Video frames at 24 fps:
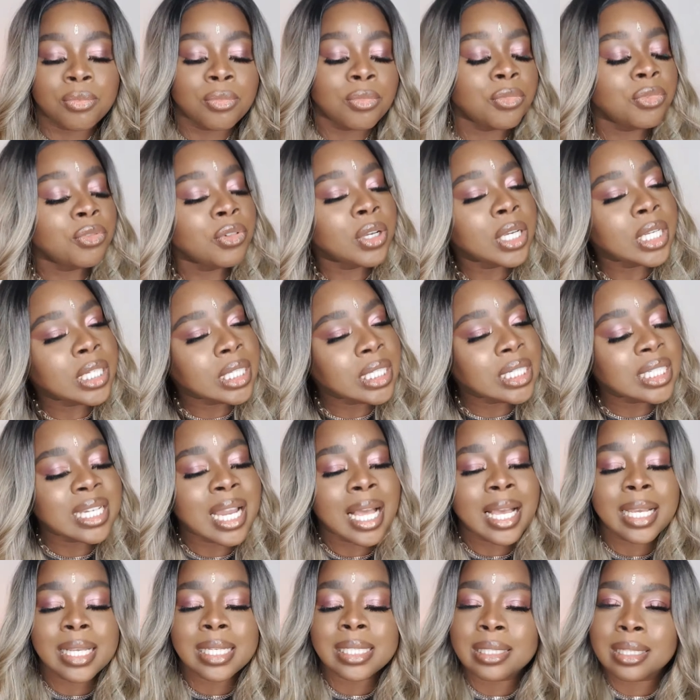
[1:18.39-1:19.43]
really
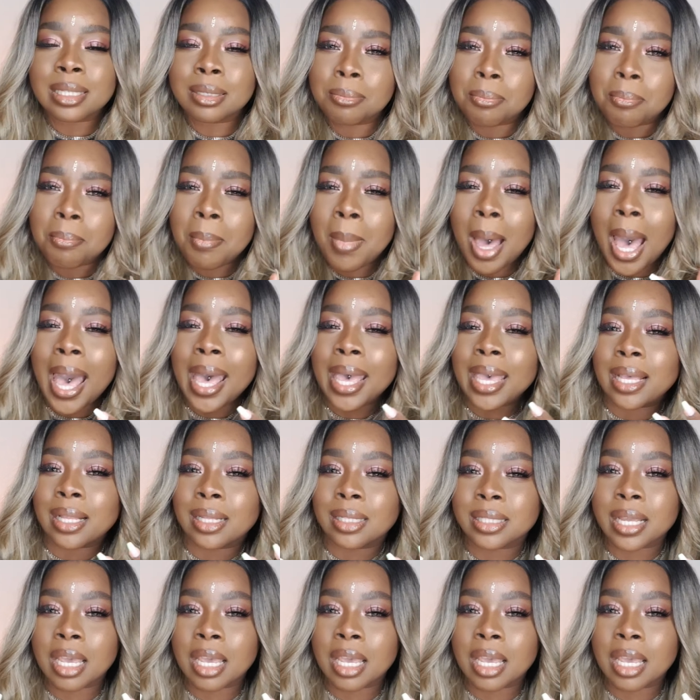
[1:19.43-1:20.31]
nice and mild.